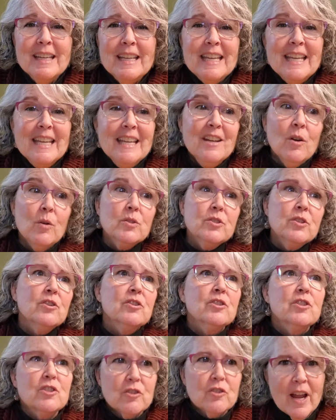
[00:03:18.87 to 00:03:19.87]
He knows your
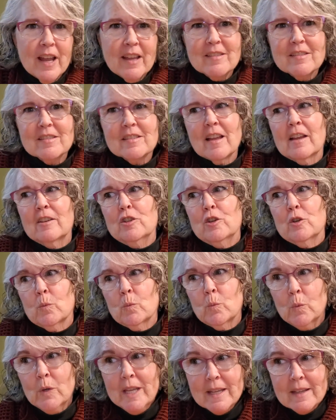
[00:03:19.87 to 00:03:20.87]
strengths and your
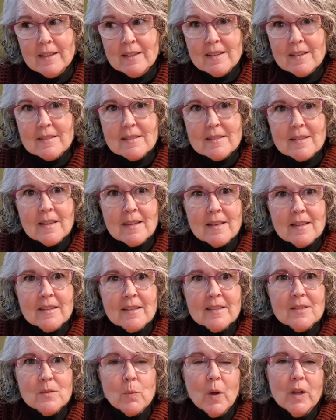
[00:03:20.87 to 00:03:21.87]
weaknesses,